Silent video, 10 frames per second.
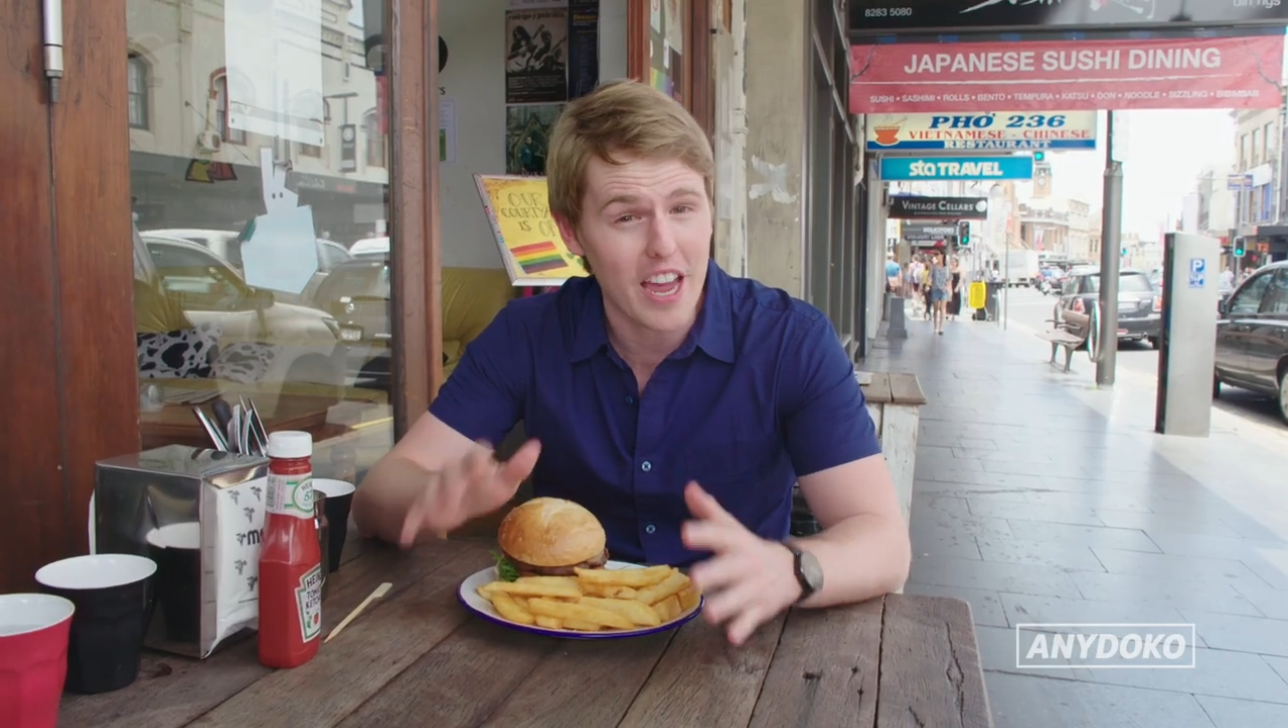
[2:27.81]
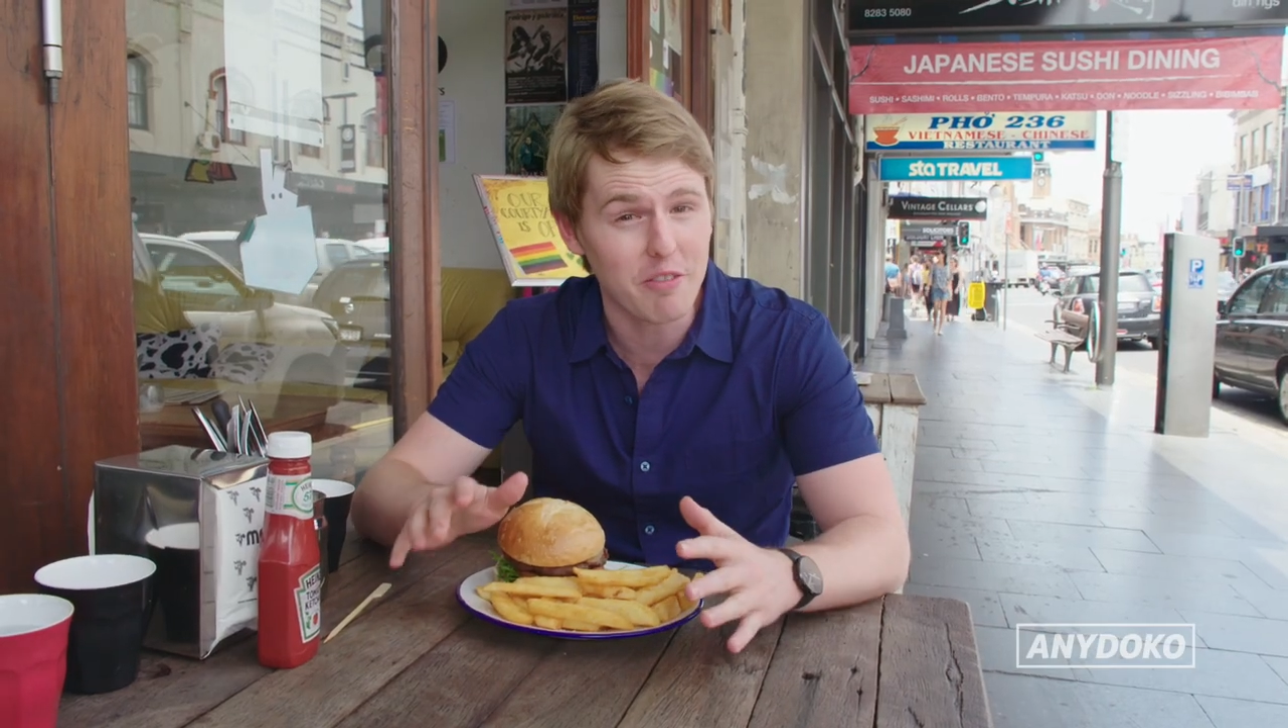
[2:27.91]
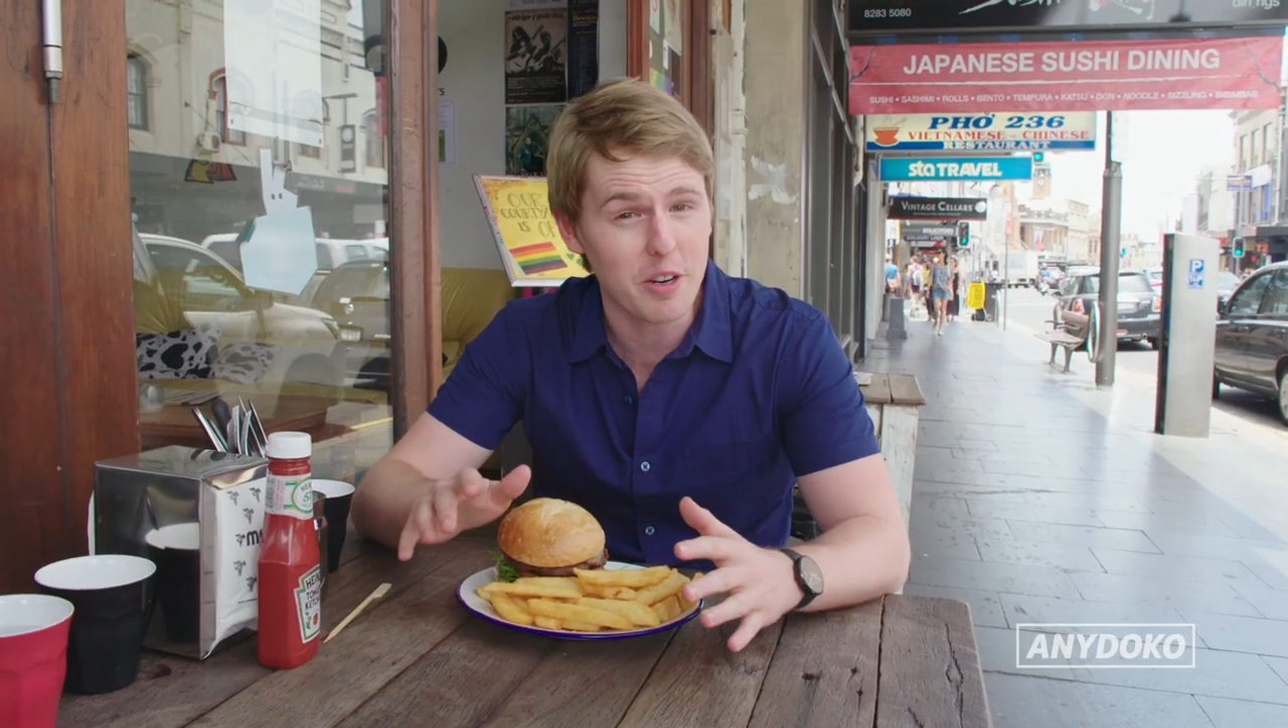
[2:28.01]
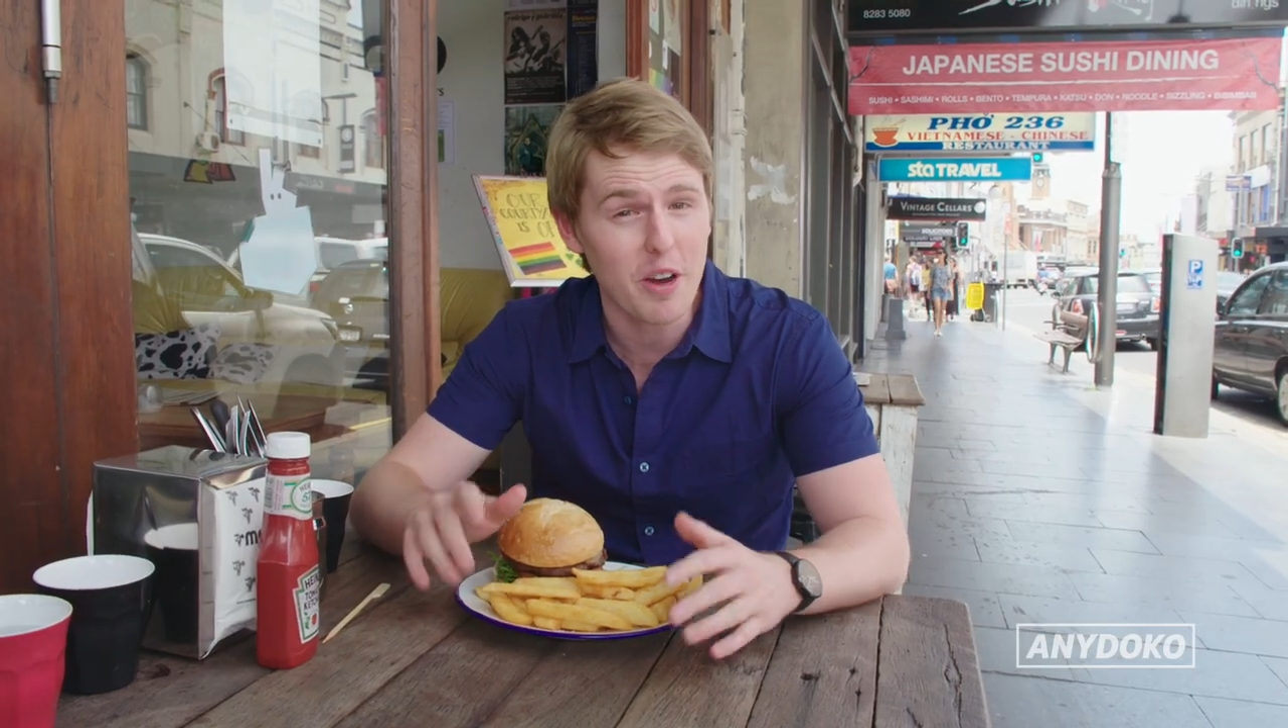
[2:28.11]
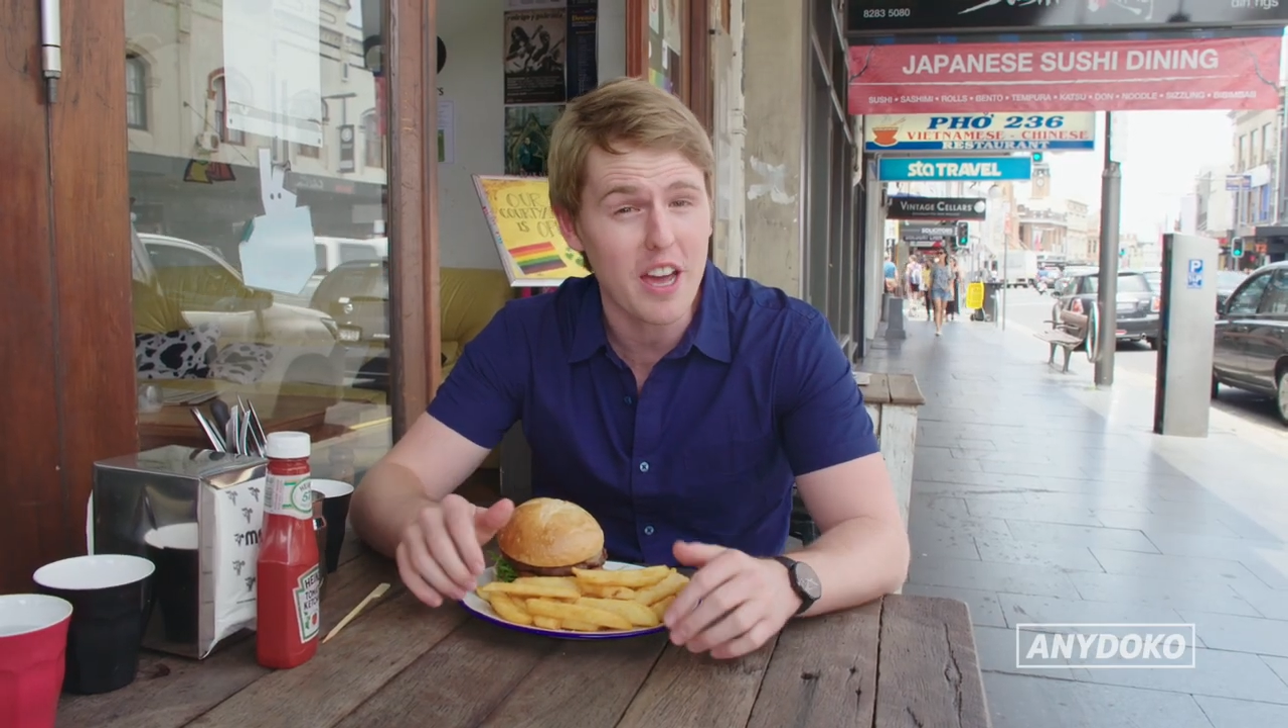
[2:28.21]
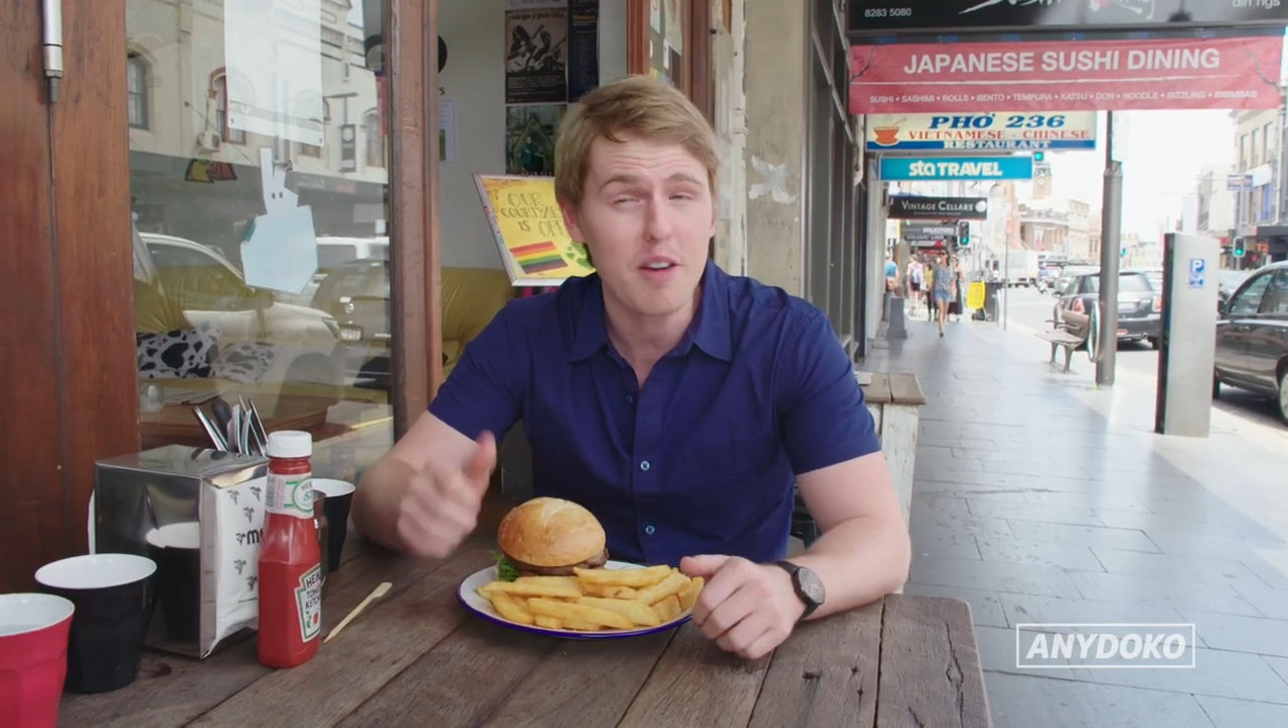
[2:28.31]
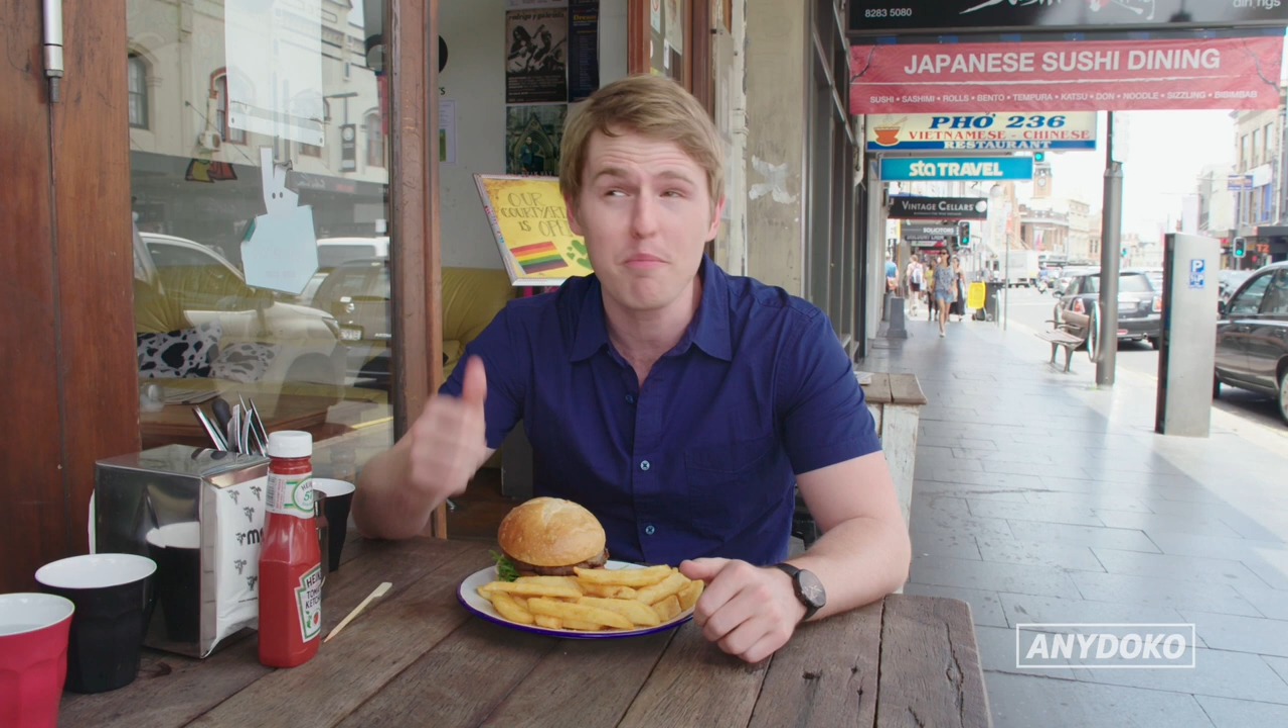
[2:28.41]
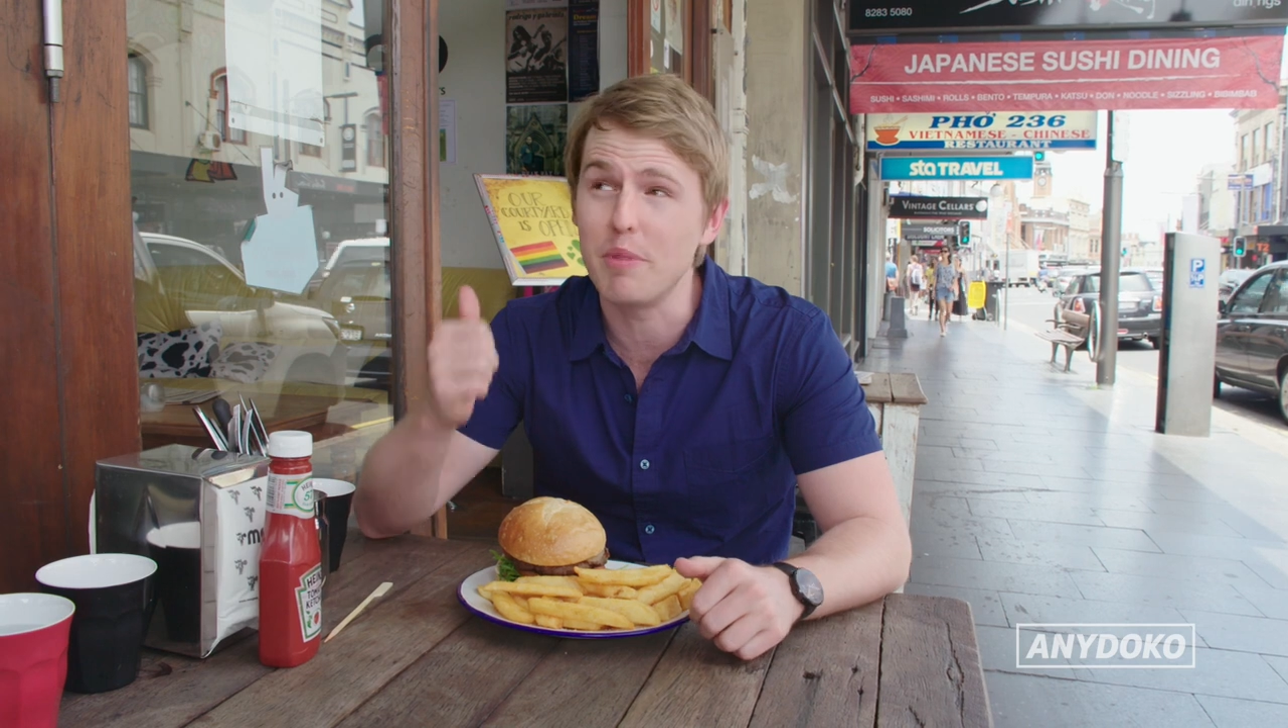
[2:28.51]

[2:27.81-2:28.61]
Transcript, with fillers: everywhere,